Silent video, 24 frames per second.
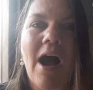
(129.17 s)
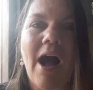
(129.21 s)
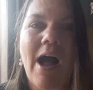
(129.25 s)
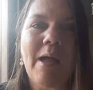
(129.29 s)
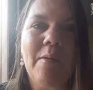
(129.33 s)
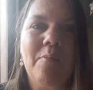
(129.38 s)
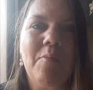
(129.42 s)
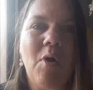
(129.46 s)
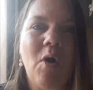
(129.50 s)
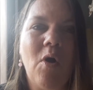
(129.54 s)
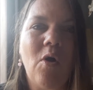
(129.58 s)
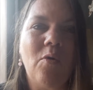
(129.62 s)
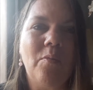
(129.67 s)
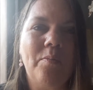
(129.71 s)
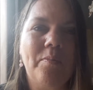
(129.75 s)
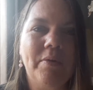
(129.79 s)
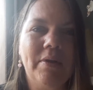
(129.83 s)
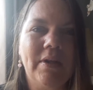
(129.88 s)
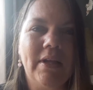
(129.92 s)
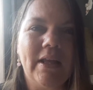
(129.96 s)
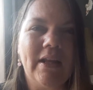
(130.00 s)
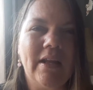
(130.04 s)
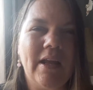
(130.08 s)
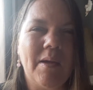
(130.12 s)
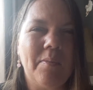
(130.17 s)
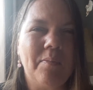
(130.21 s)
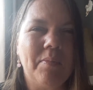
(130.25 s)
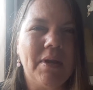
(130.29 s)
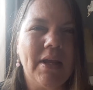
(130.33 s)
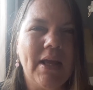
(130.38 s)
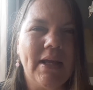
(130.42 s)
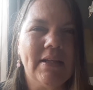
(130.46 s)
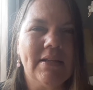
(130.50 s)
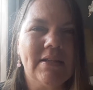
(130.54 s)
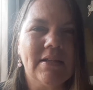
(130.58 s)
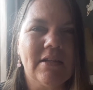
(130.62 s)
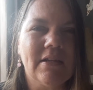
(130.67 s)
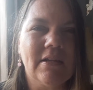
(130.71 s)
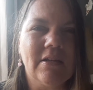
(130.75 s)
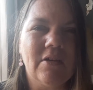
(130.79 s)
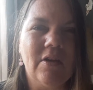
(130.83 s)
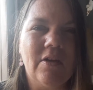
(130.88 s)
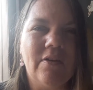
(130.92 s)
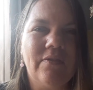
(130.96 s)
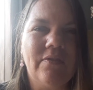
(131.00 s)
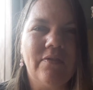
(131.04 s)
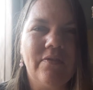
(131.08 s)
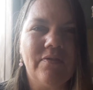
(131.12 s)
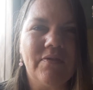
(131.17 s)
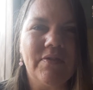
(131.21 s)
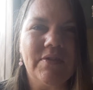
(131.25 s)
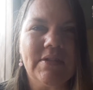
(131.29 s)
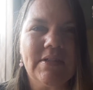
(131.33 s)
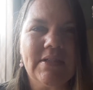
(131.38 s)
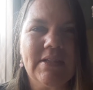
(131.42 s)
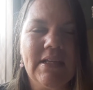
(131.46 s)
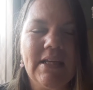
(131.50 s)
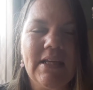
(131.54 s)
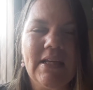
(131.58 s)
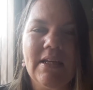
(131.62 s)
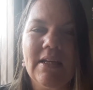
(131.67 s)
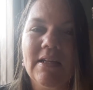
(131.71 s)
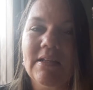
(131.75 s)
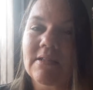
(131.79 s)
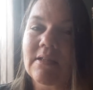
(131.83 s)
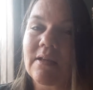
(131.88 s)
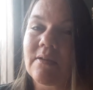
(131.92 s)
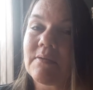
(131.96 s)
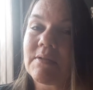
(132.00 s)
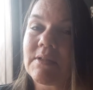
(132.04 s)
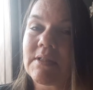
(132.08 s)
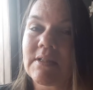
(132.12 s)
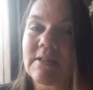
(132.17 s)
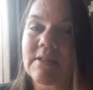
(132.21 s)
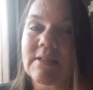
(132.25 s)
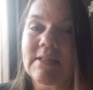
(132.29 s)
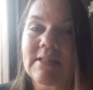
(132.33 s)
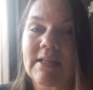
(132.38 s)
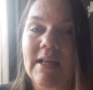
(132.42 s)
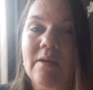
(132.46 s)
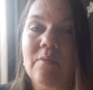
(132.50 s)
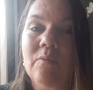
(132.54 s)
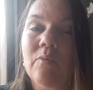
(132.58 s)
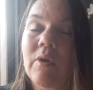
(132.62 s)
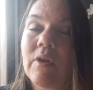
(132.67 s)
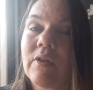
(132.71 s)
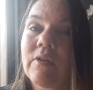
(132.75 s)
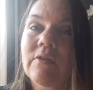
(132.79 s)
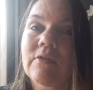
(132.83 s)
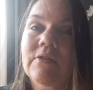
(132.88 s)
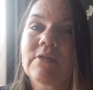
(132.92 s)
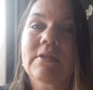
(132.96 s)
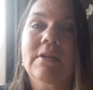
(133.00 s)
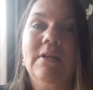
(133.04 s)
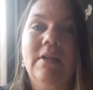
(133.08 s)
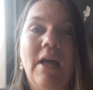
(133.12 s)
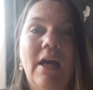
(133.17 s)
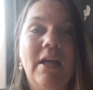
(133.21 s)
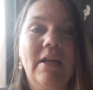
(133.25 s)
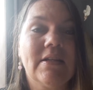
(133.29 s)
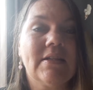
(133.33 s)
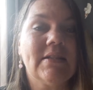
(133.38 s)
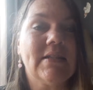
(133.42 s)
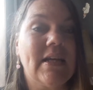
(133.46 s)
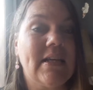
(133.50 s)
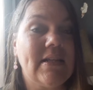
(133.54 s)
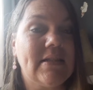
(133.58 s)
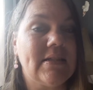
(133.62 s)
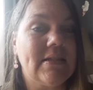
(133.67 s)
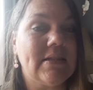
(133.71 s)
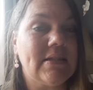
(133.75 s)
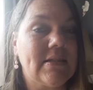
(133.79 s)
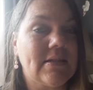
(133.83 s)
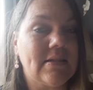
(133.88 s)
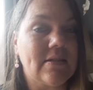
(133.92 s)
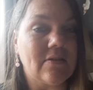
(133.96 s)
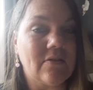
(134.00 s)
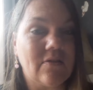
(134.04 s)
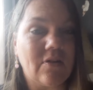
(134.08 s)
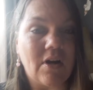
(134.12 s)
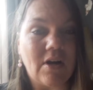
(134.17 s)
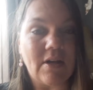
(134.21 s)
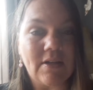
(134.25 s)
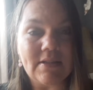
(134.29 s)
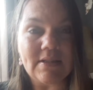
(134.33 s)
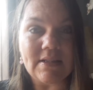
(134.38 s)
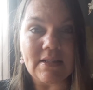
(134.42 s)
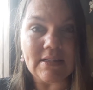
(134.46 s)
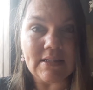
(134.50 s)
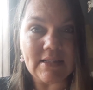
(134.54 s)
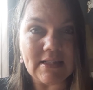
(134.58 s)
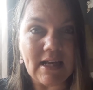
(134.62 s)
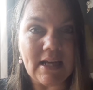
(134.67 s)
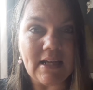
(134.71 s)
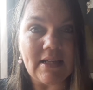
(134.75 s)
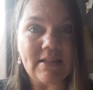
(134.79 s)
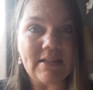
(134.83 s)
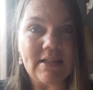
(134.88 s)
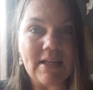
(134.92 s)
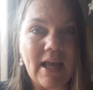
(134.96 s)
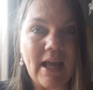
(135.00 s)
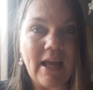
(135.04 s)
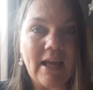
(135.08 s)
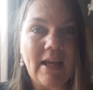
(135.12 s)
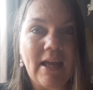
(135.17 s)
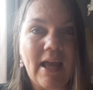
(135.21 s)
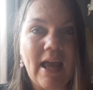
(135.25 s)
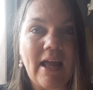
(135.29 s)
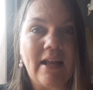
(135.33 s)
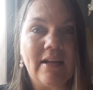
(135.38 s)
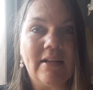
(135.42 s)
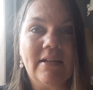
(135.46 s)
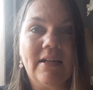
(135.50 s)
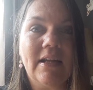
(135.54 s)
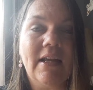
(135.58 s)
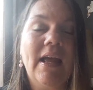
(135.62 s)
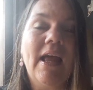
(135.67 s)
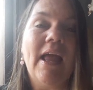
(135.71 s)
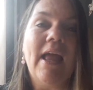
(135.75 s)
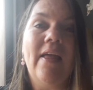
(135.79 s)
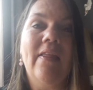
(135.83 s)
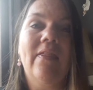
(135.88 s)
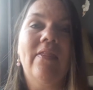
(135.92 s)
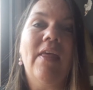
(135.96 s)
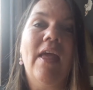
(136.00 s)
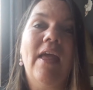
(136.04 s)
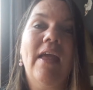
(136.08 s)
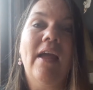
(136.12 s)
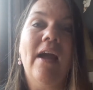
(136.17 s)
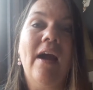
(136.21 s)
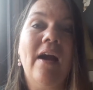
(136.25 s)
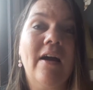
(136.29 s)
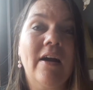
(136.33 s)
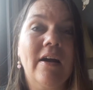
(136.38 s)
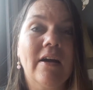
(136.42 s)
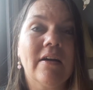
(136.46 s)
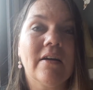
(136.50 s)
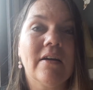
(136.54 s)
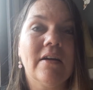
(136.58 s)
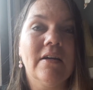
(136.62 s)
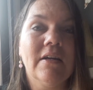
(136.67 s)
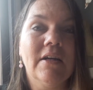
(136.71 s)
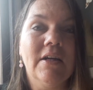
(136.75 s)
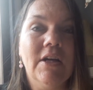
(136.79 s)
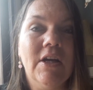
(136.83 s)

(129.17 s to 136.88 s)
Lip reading: I'm hoping that I planted enough of a seed, because I was there saying, well, there's a lot of dentists across the States and Canada, and they are